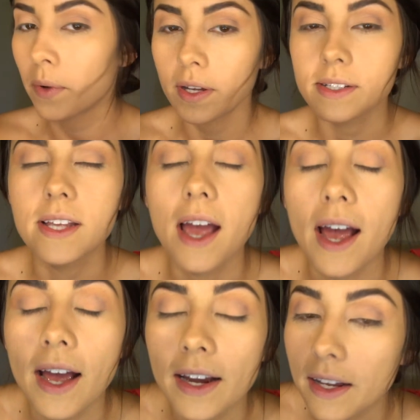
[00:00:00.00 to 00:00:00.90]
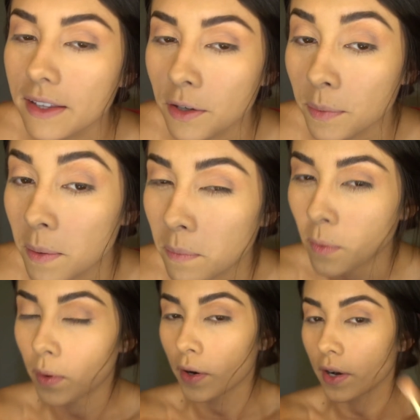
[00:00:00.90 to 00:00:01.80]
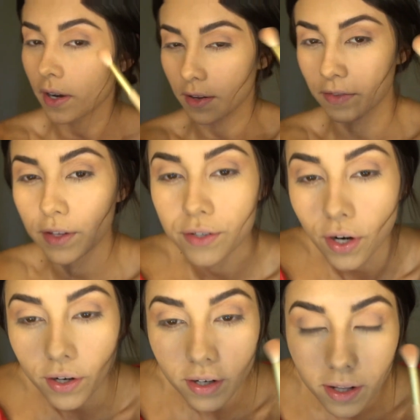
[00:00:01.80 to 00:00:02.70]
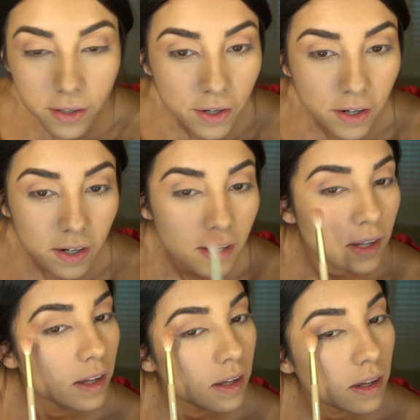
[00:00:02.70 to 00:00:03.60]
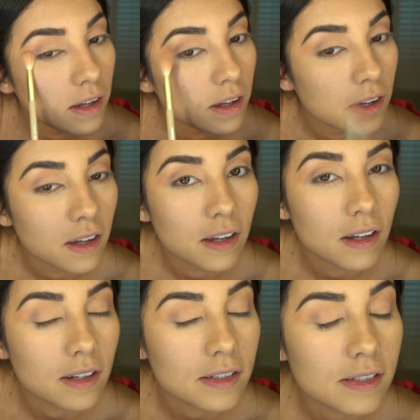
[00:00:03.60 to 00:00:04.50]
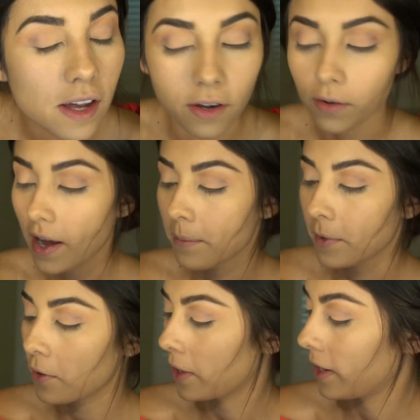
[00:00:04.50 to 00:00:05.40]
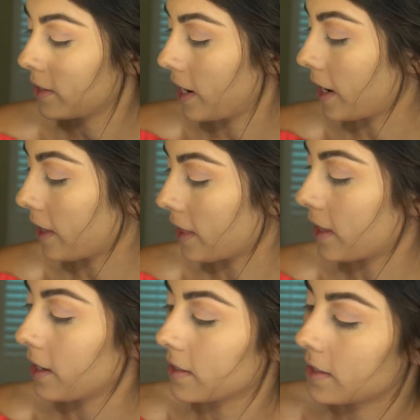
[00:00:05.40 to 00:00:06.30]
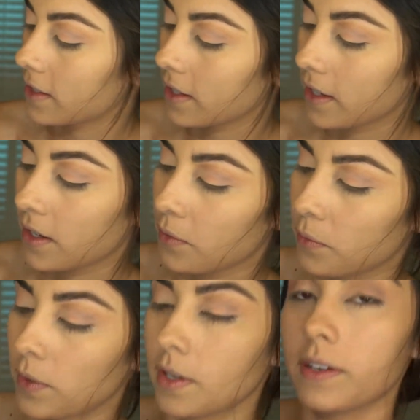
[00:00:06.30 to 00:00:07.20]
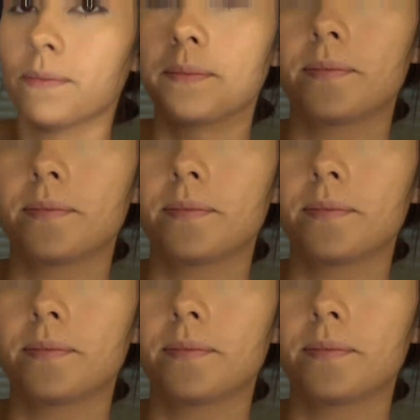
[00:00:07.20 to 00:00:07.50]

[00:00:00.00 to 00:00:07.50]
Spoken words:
want to add a little bit more of the dark color. So I'm going to take this one